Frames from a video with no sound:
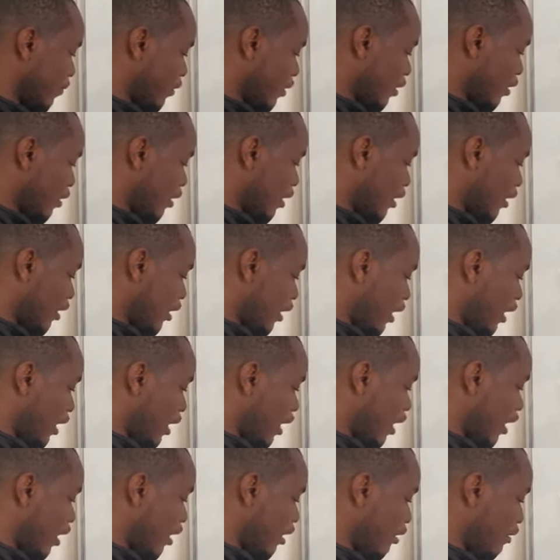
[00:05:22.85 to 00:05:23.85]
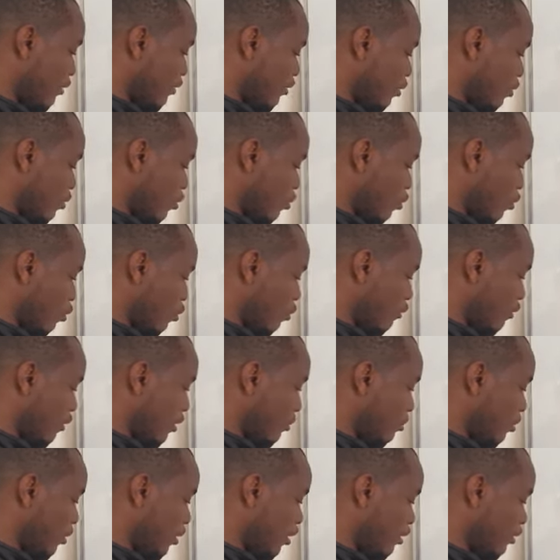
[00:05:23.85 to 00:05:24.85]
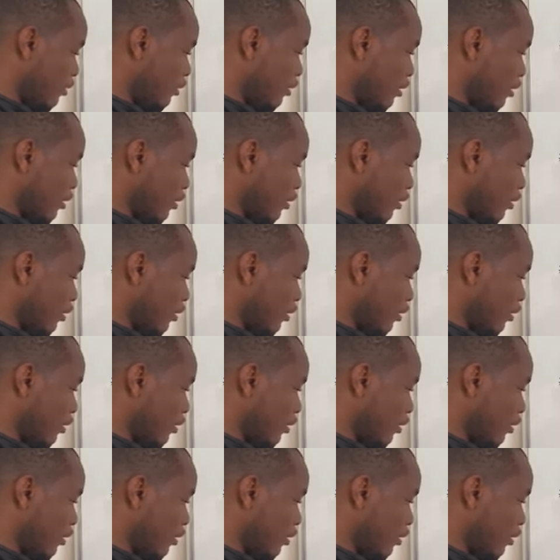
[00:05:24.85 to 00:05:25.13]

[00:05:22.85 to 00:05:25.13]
that a over b